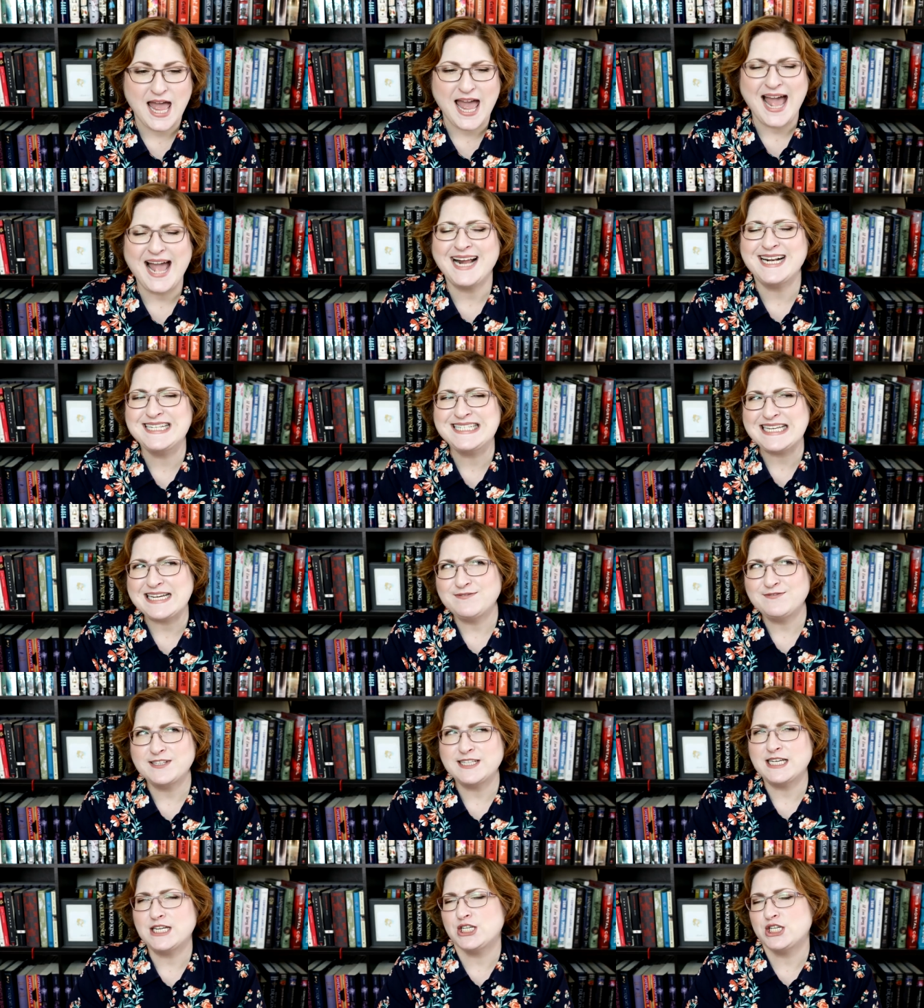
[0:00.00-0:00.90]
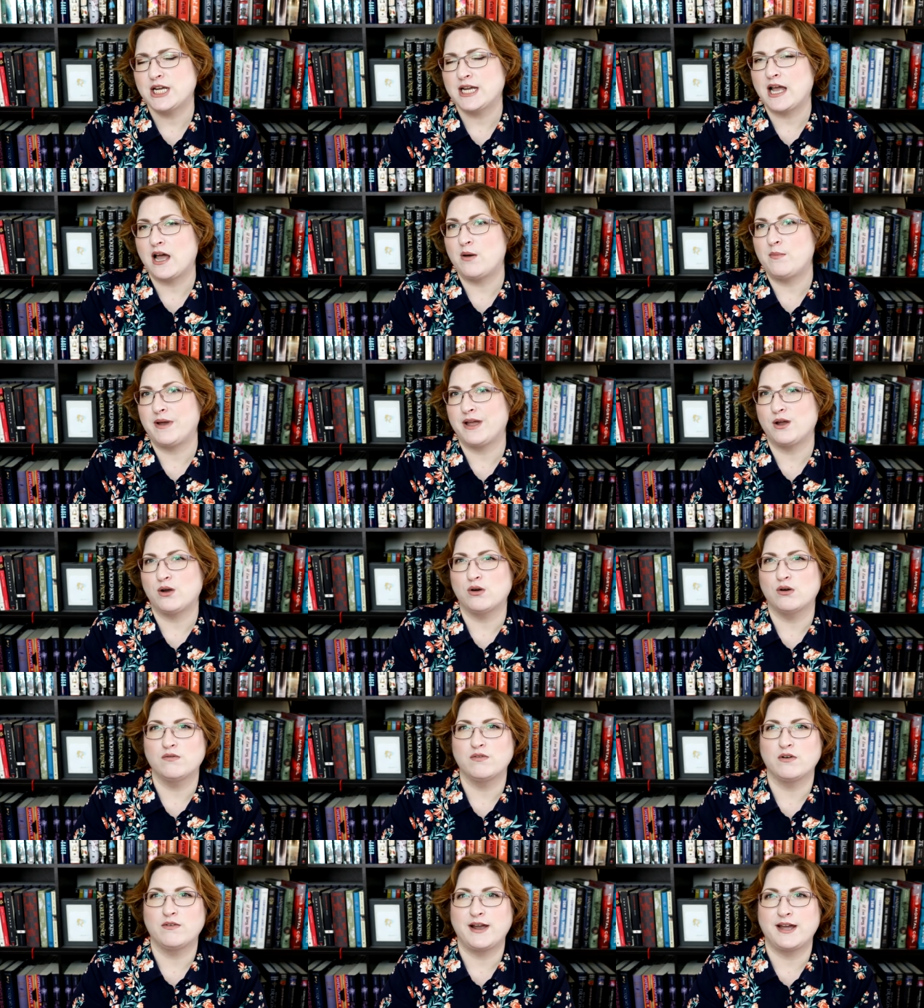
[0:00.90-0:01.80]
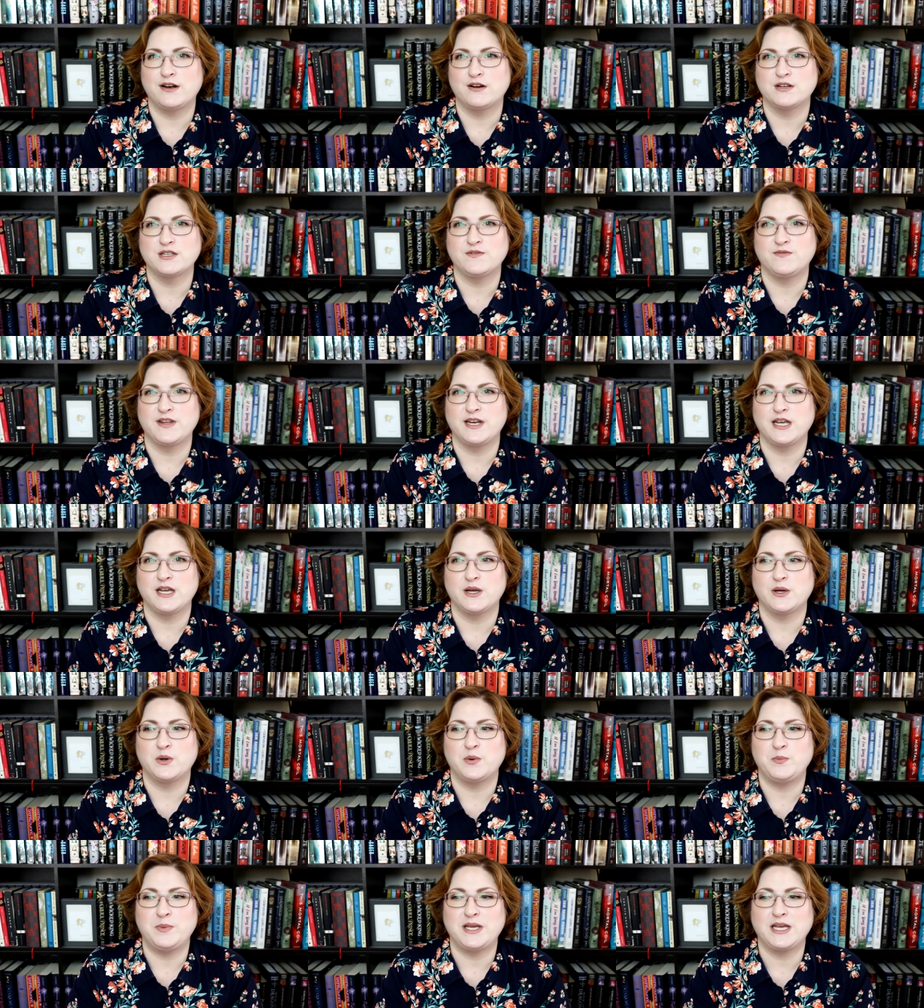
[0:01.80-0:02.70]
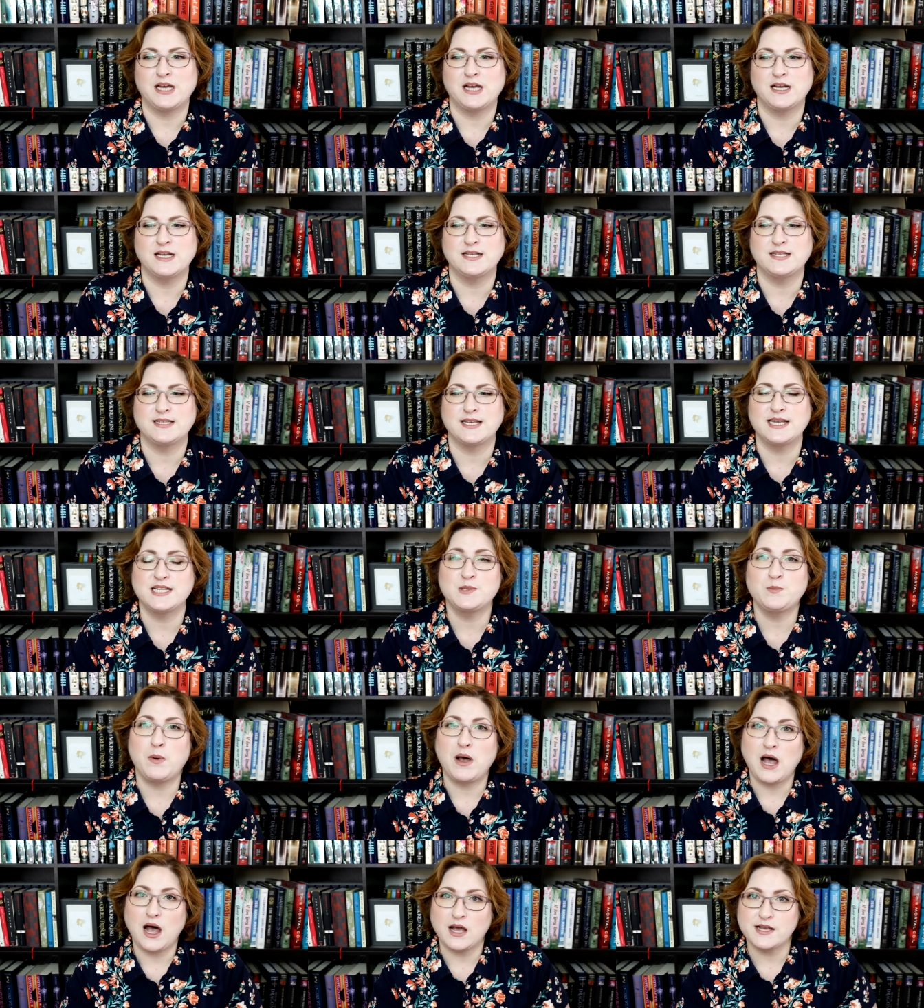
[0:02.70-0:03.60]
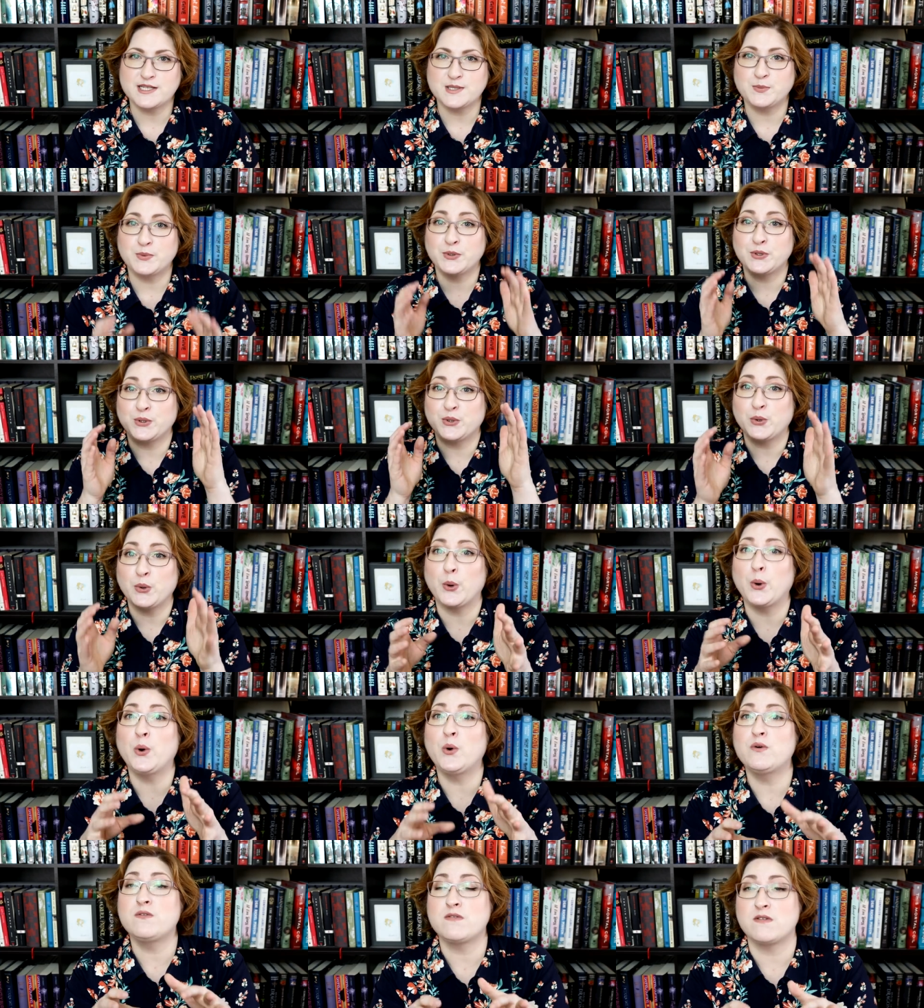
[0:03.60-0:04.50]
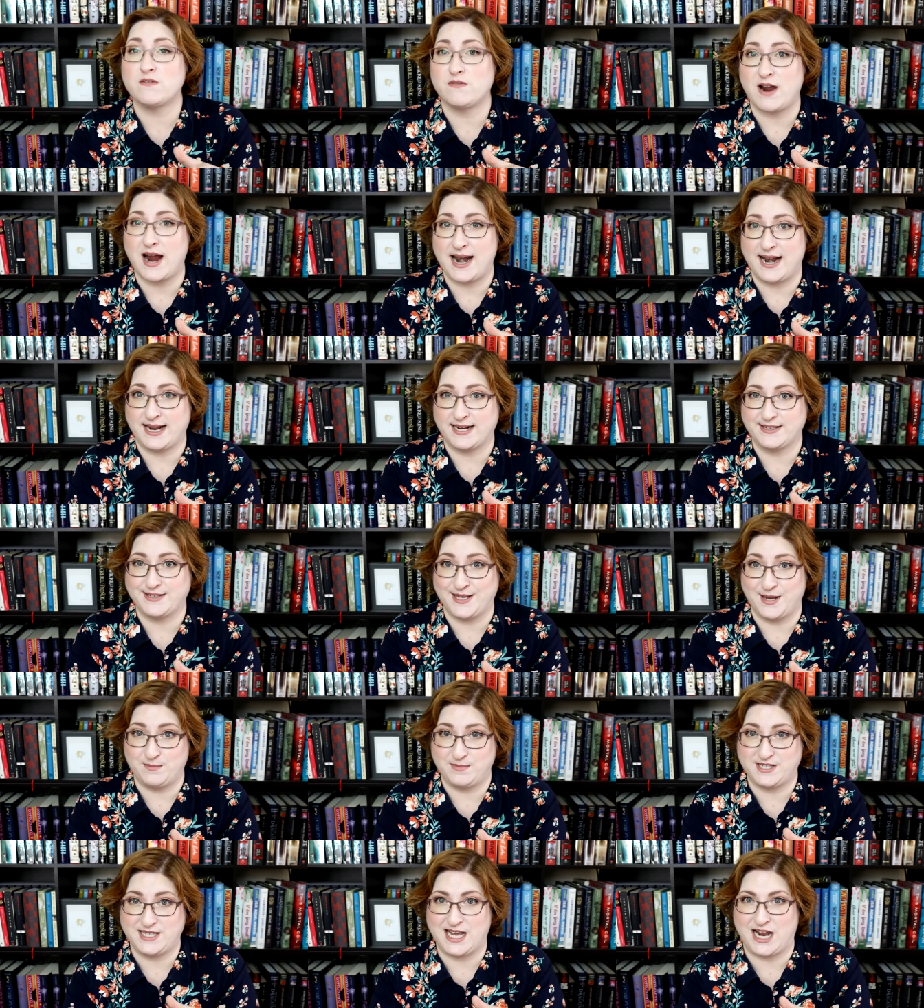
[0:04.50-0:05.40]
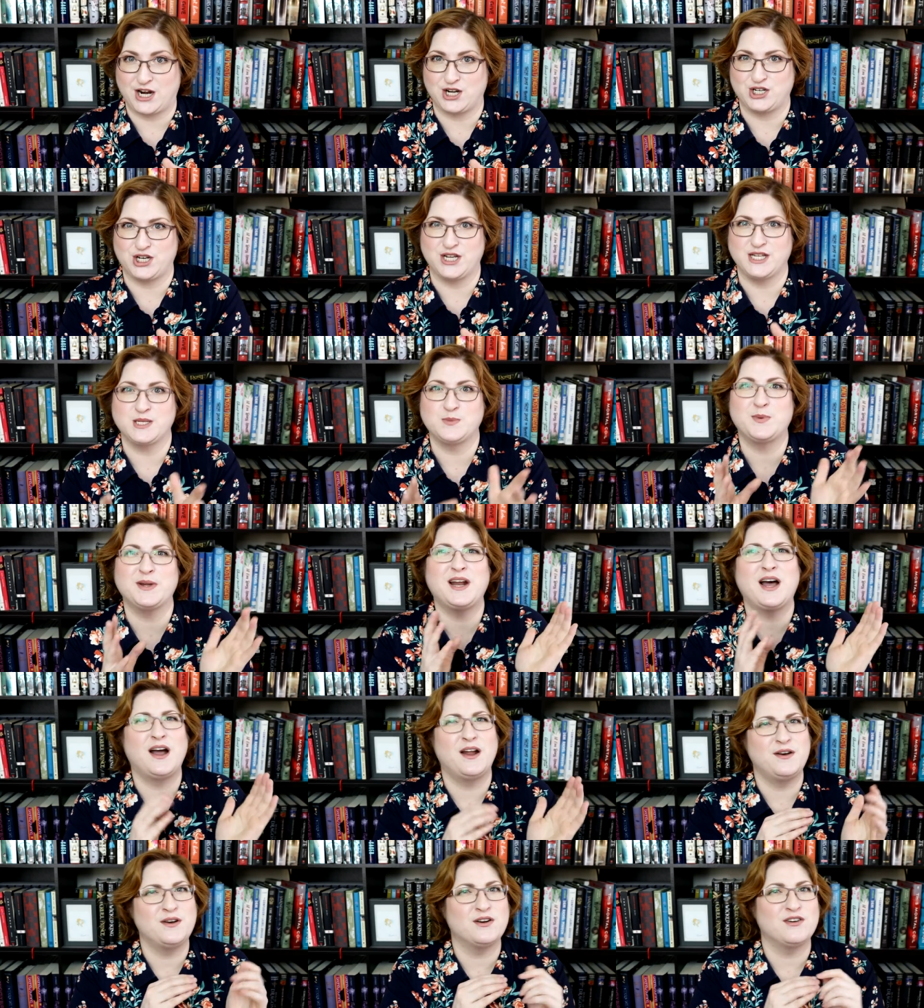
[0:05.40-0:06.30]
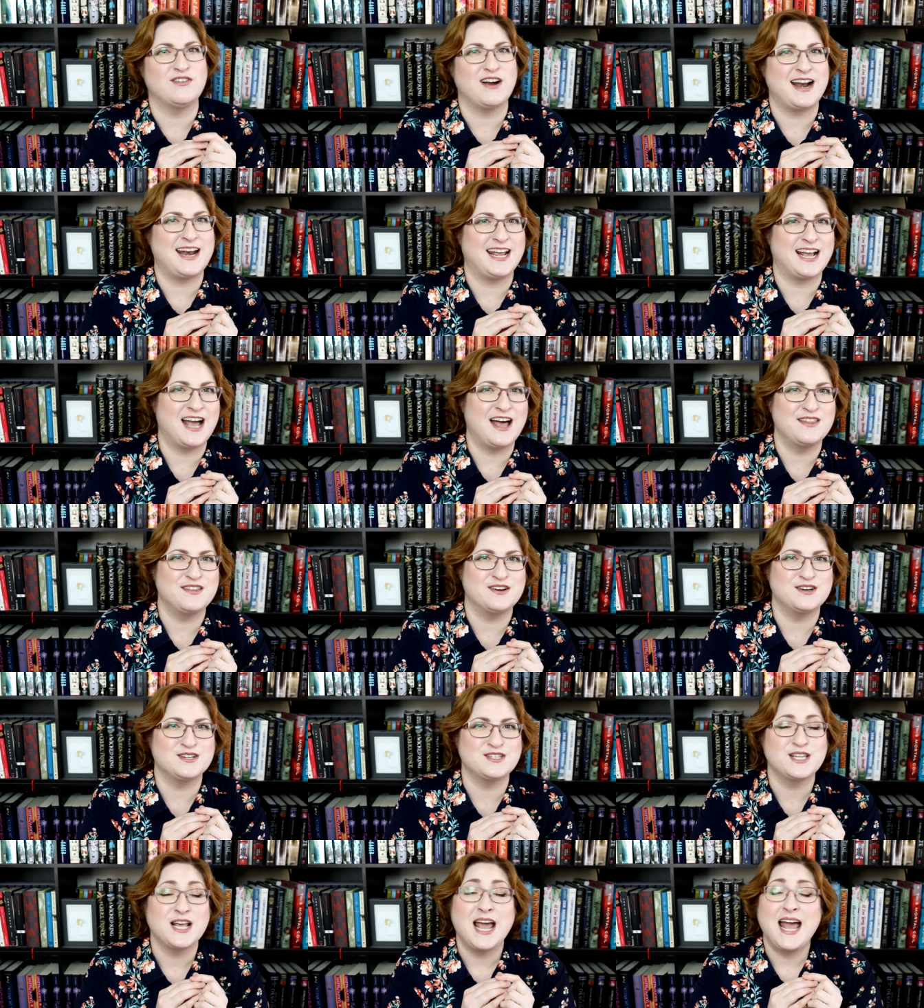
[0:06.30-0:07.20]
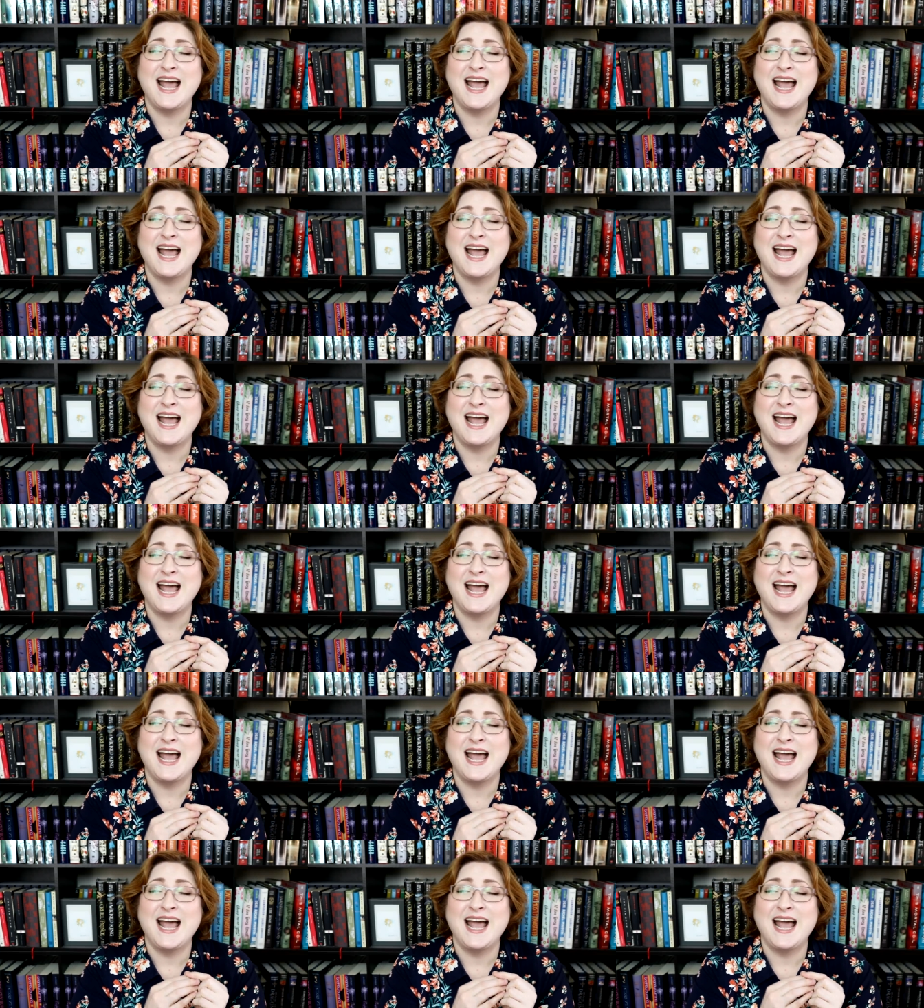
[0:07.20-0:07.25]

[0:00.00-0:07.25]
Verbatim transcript: And definitely check out my overwriters video because it's possible you're overwriting some sections but underwriting others